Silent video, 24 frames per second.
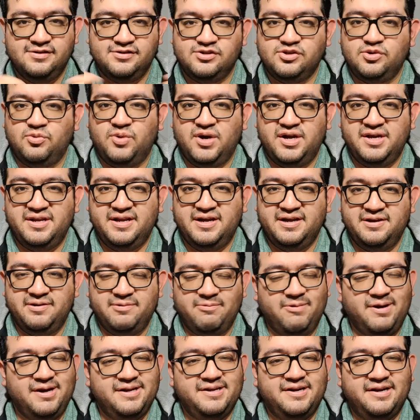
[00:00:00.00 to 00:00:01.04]
So why now?
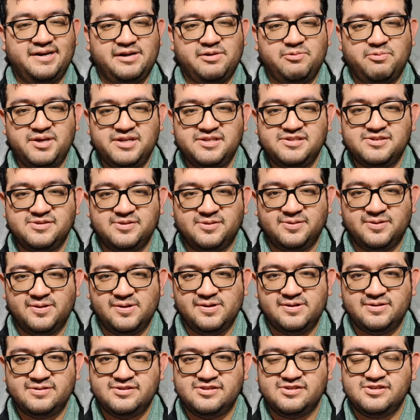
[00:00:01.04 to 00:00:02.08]
Why did I wait so
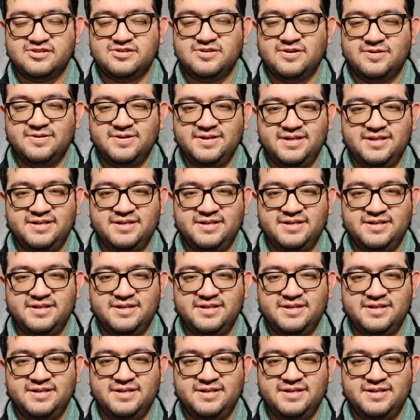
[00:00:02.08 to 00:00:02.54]
long to start